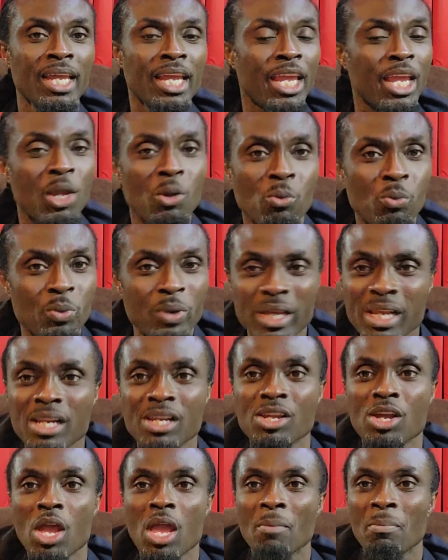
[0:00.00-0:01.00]
He
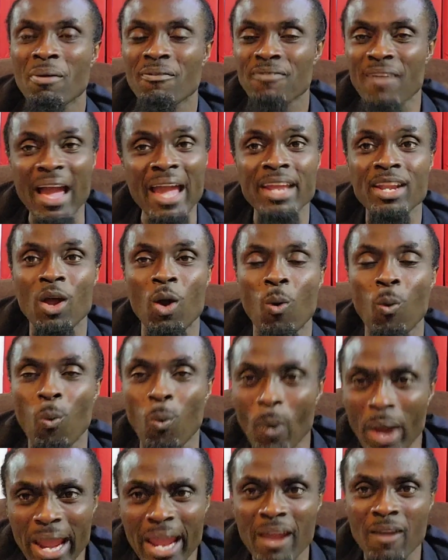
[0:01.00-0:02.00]
will provide a
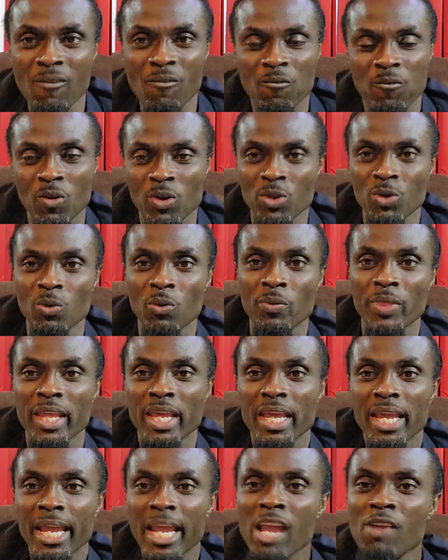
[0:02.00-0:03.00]
way for you.
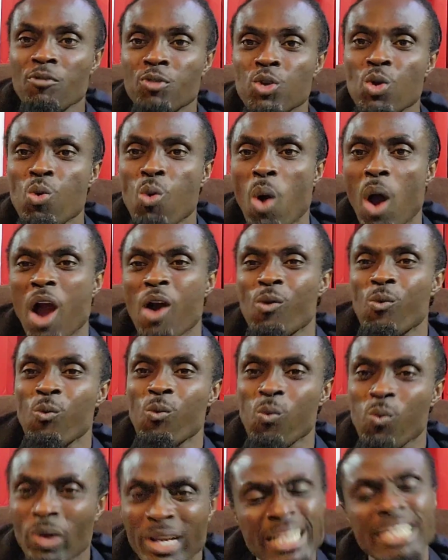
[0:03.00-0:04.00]
If you are
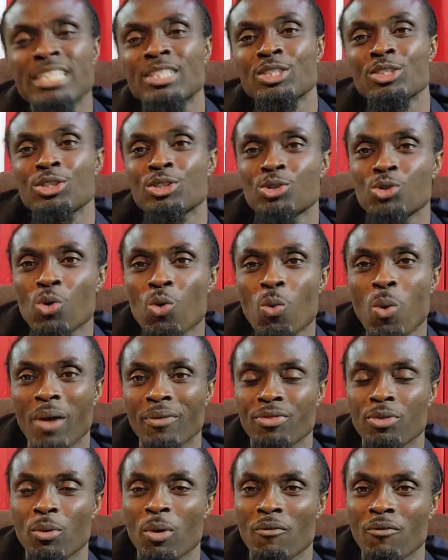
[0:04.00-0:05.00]
willing to do
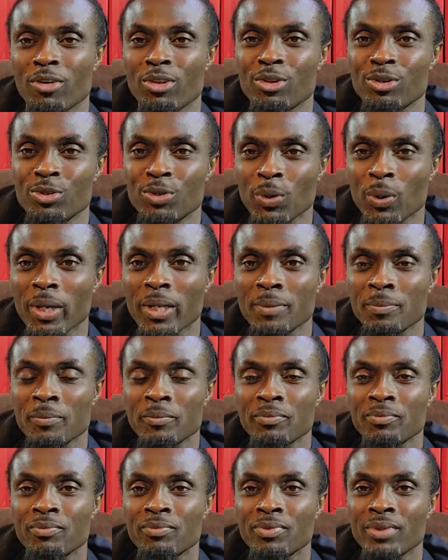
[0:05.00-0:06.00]
whatsoever you're doing,
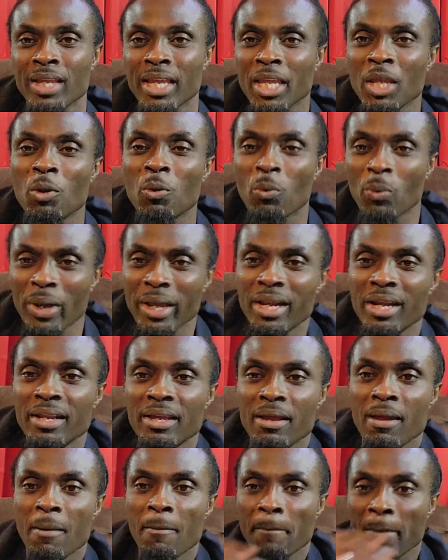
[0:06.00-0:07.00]
He will
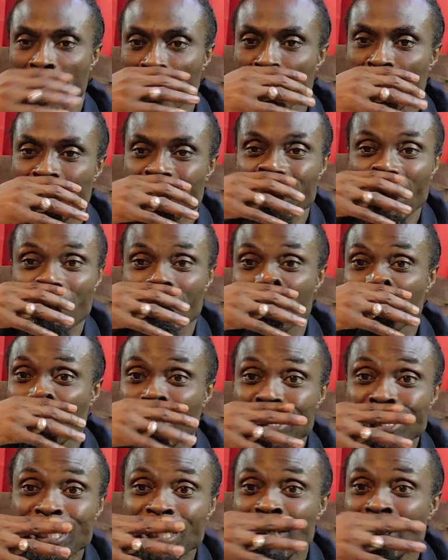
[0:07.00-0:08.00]
make the
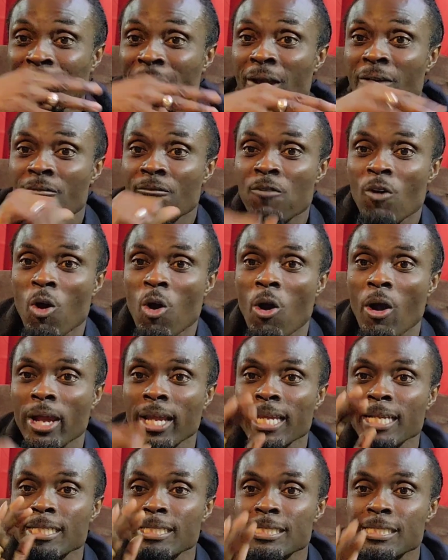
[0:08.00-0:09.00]
provision for
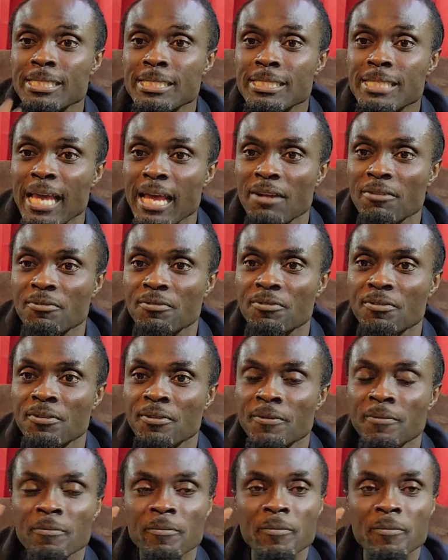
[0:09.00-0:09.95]
itself.